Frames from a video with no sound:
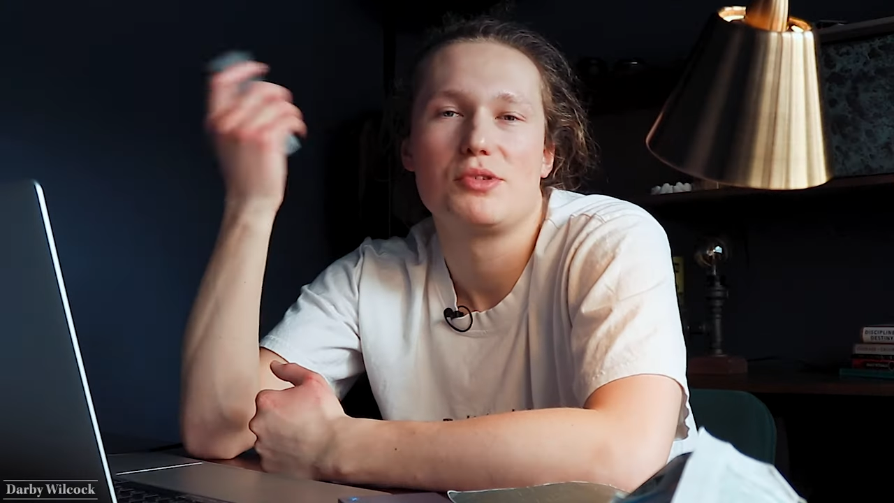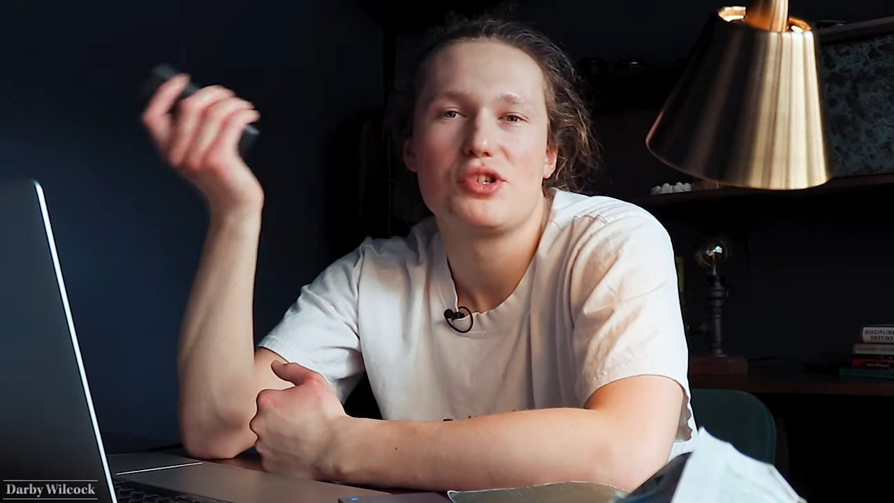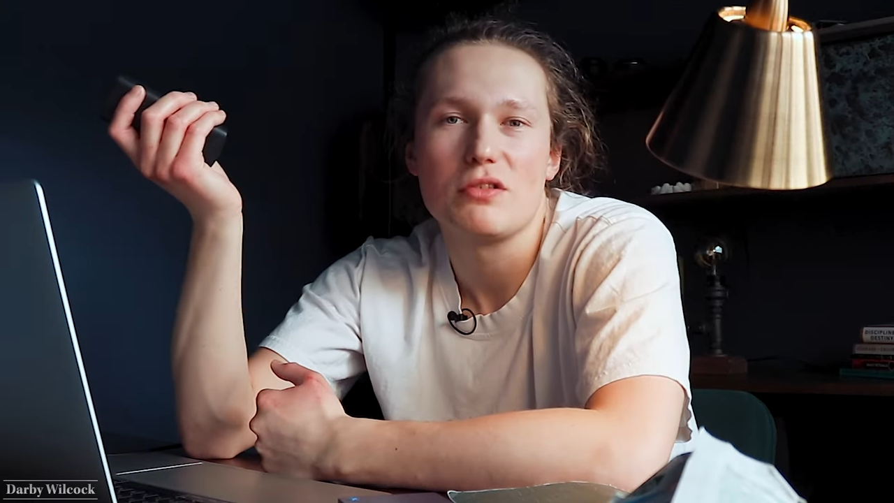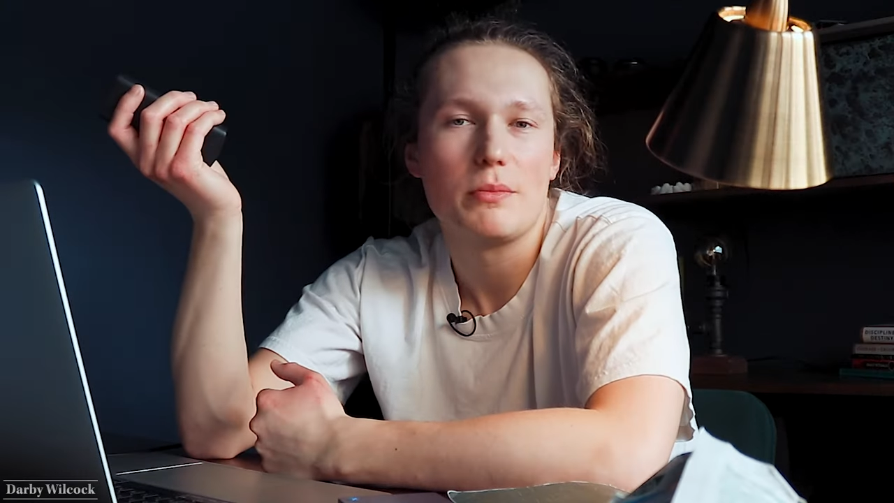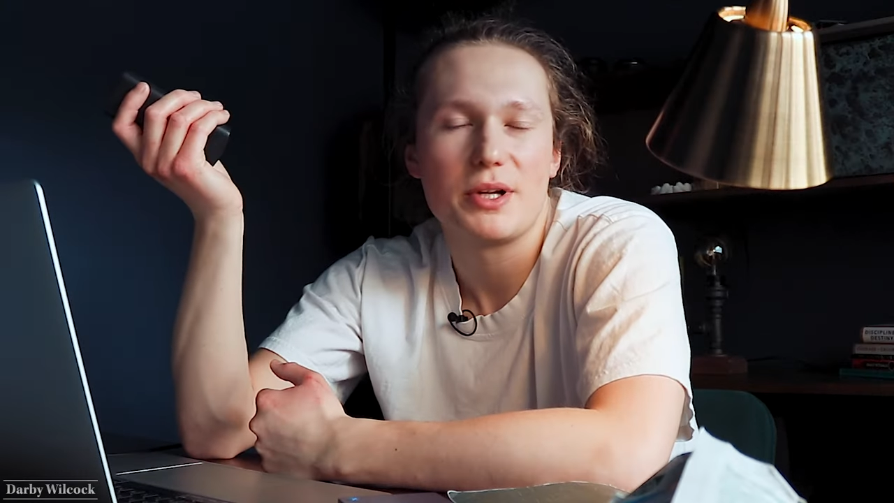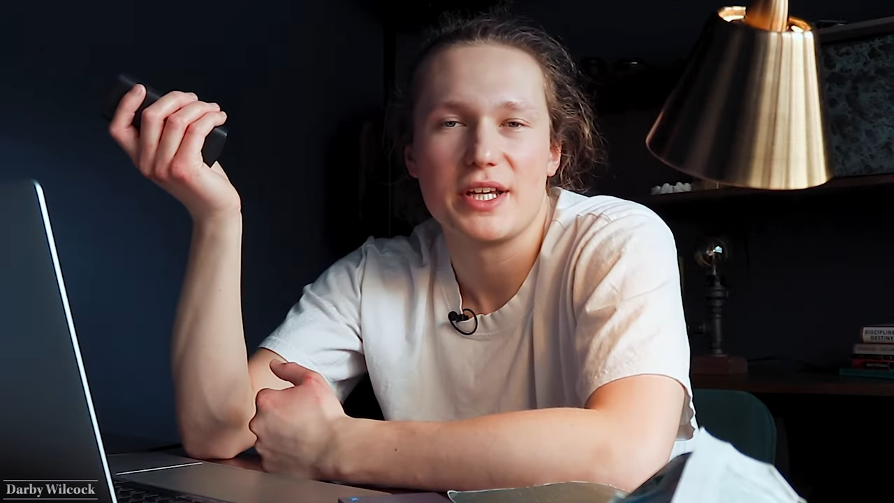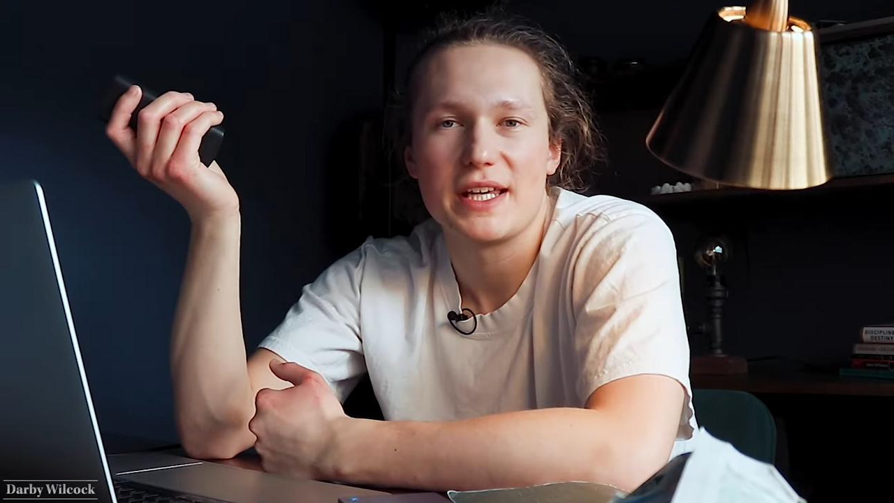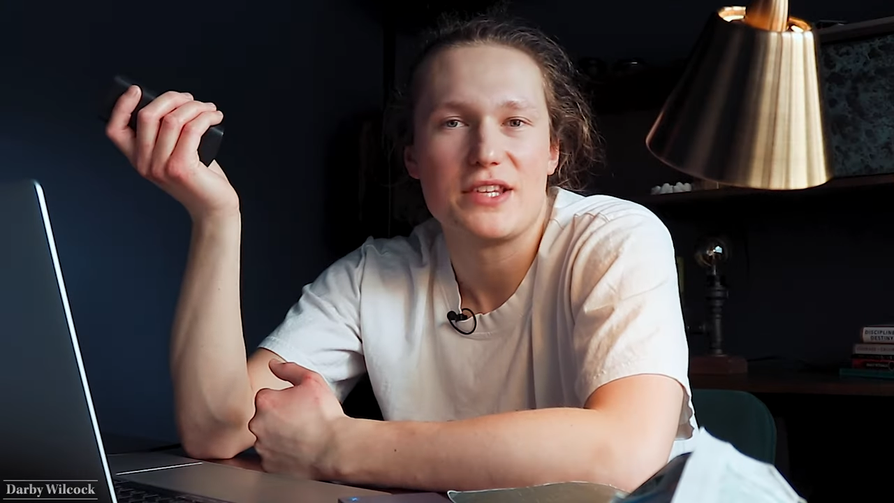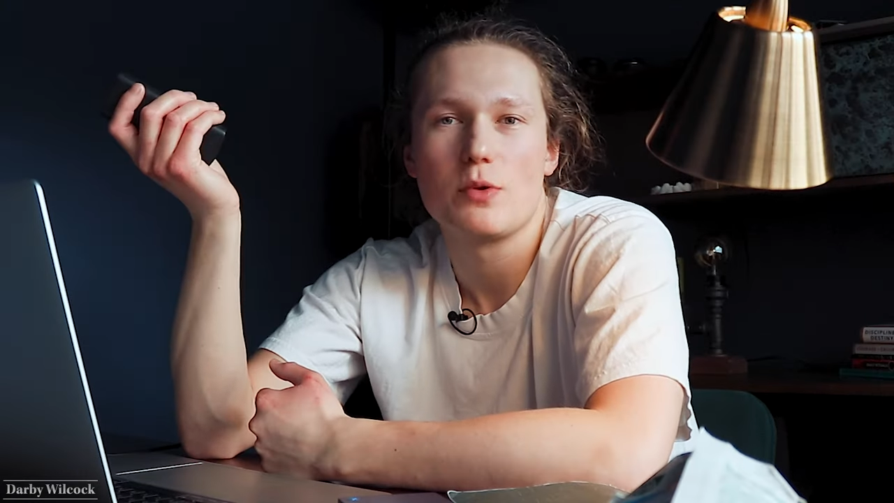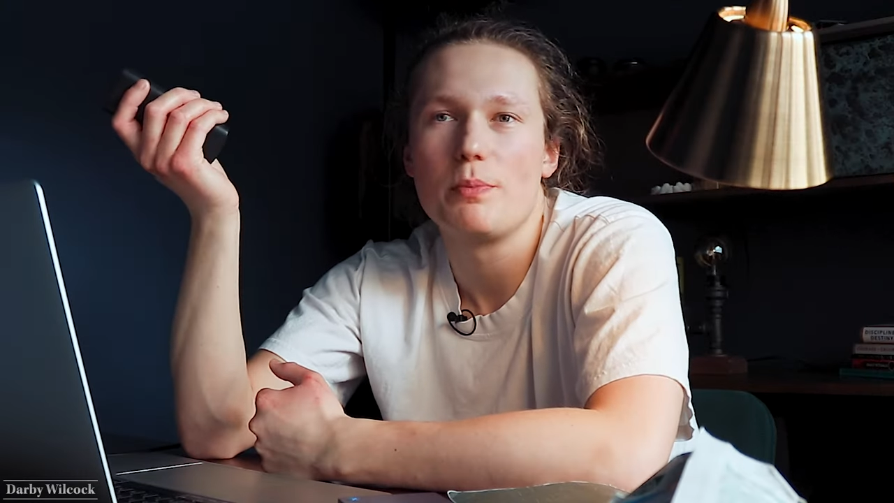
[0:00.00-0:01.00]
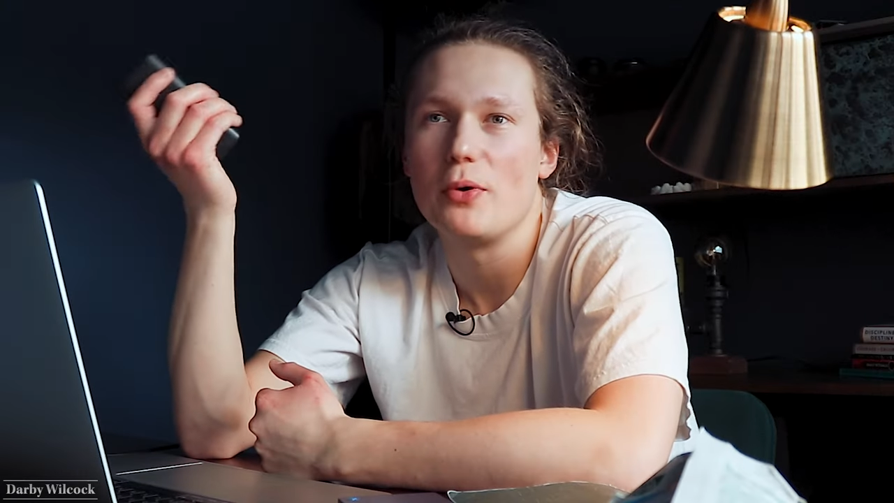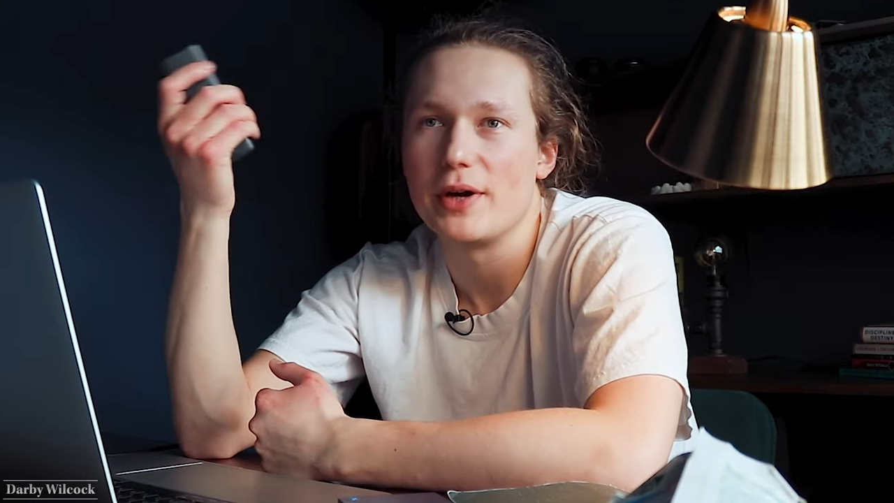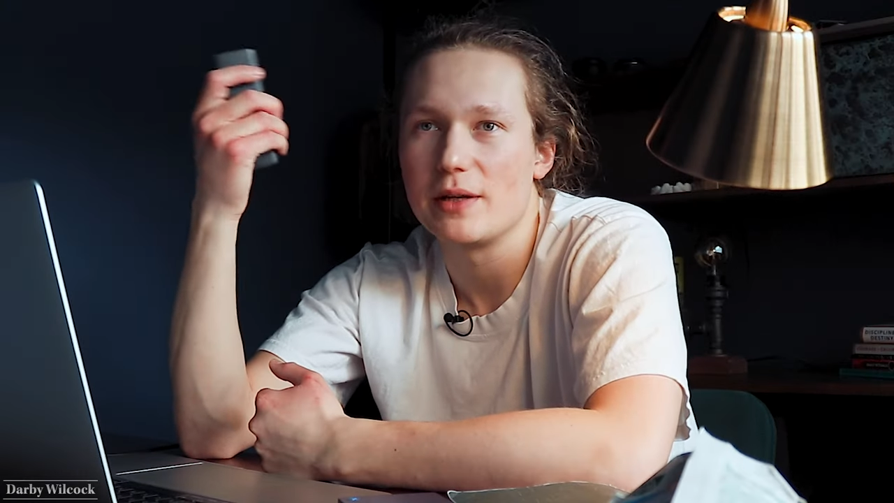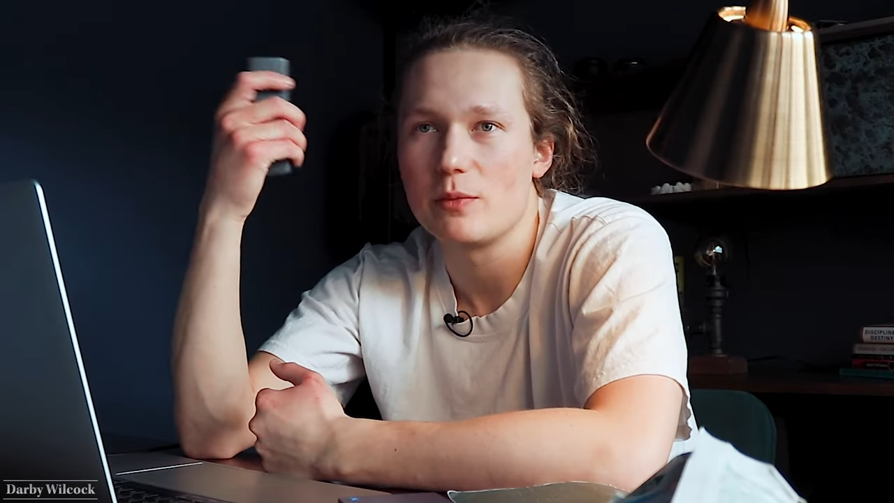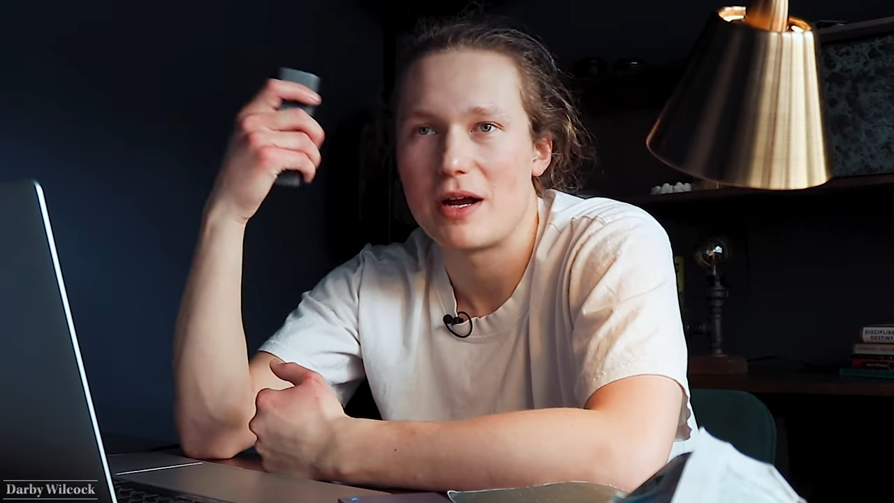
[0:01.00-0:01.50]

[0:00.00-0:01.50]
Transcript: I'm sure I'm going to get to a point